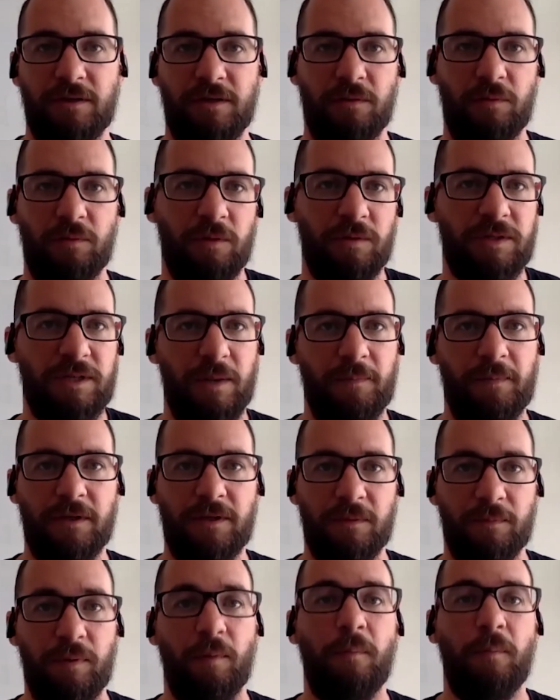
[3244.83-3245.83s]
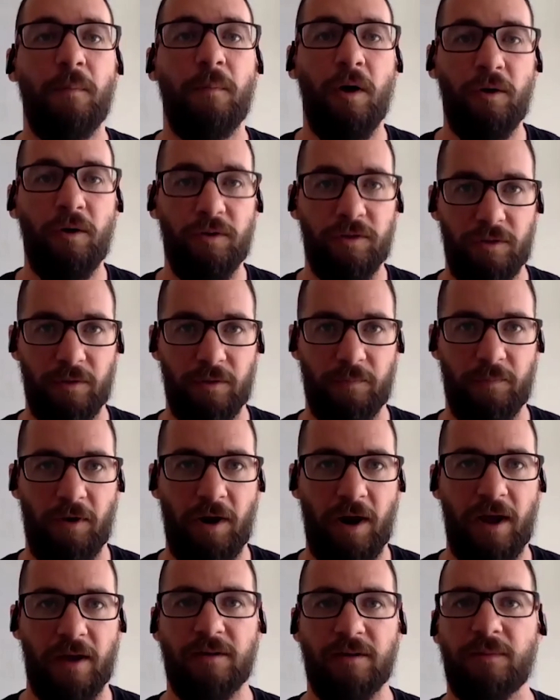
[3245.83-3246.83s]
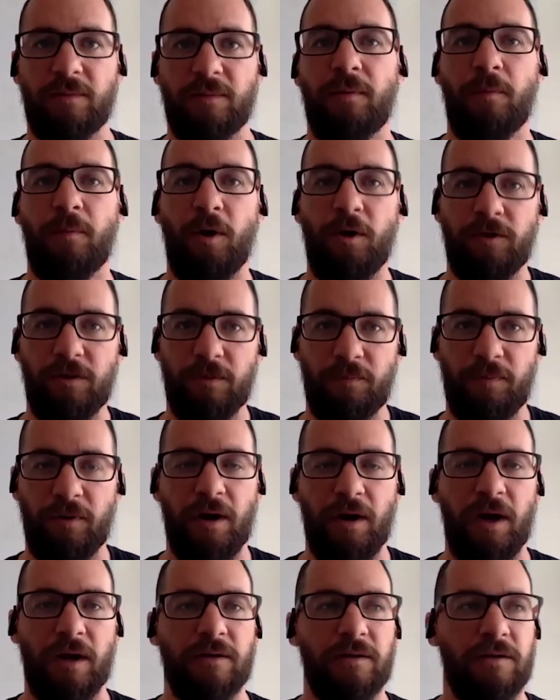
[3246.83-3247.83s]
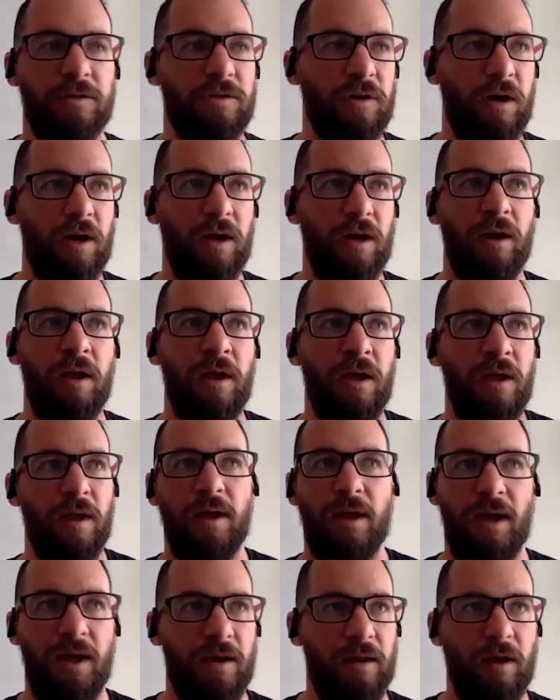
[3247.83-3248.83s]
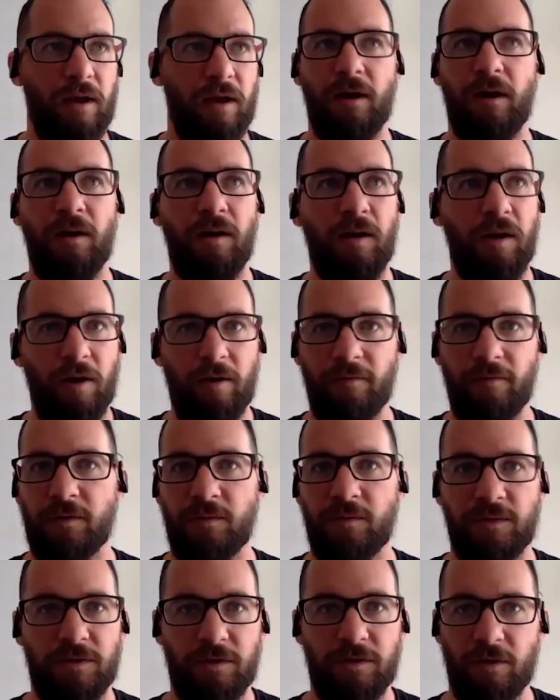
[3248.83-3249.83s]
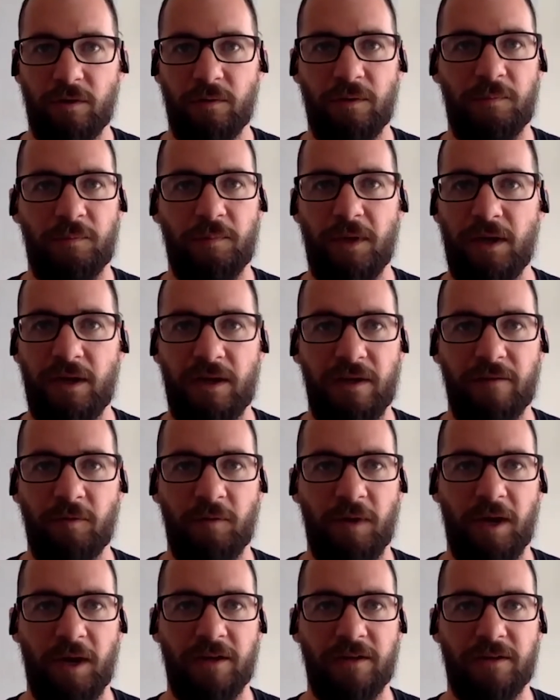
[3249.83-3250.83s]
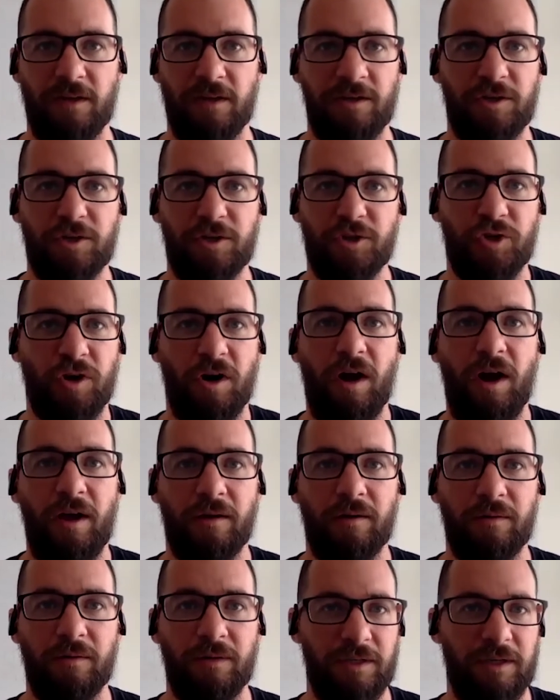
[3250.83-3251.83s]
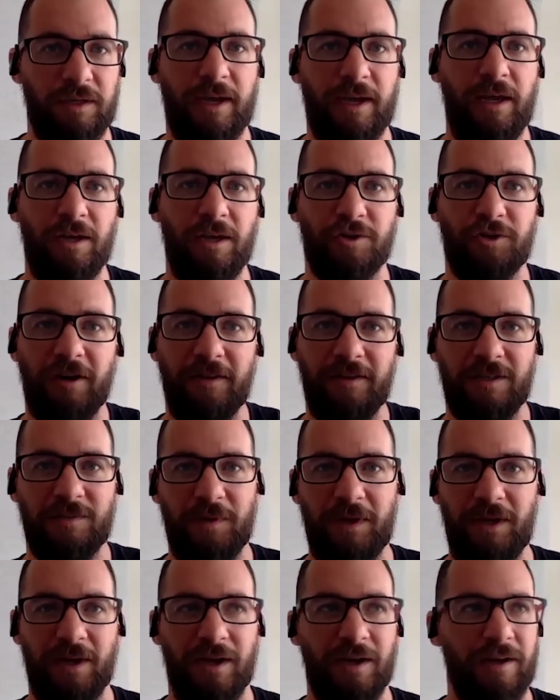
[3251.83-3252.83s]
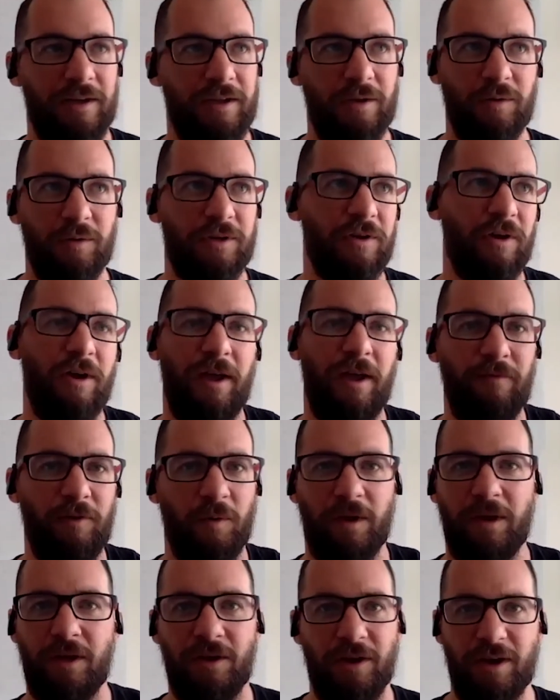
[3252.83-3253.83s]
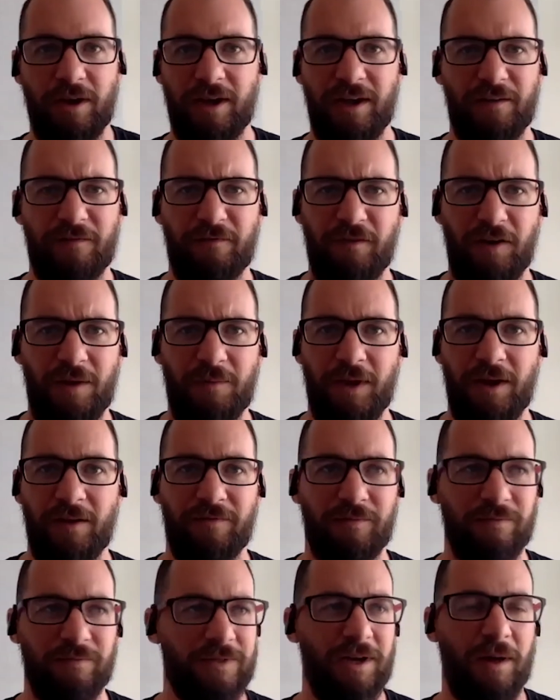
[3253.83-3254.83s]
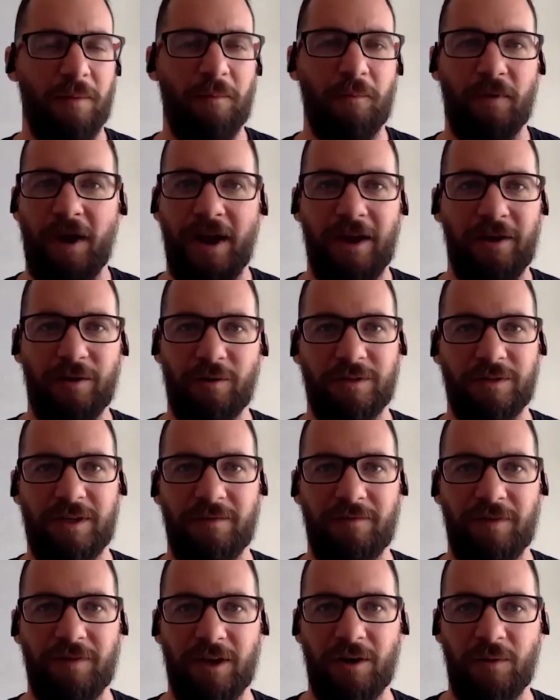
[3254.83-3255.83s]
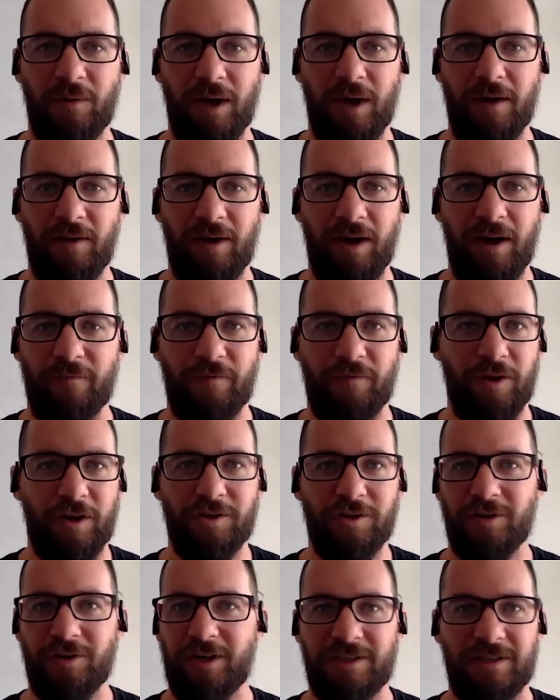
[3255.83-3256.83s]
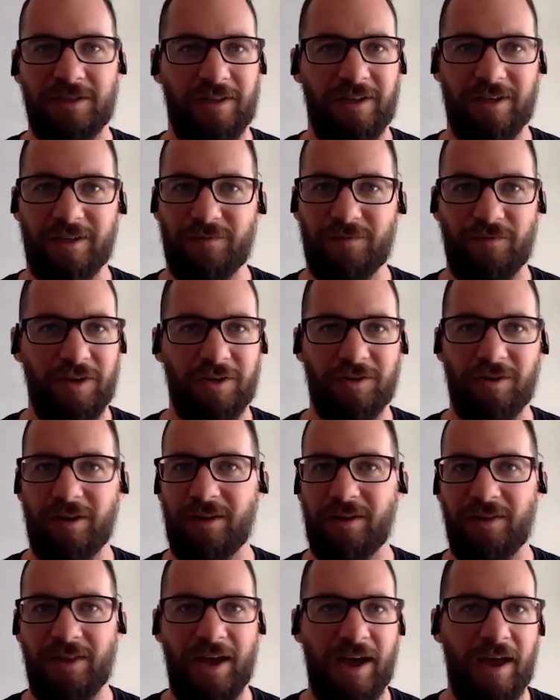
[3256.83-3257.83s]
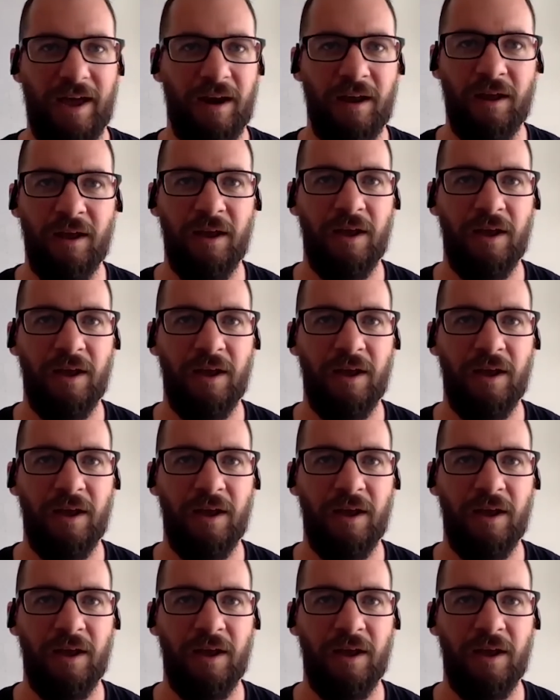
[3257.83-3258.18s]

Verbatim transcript: So we would step in to promote the brand, to promote the product, to try and and, and a lot of it was to do with beer giveaways and just trial. It's like, here, try this beer. You would go everywhere you go, you get free beer from some brand that was giving it away, right? Free drinks of this, free drink of that.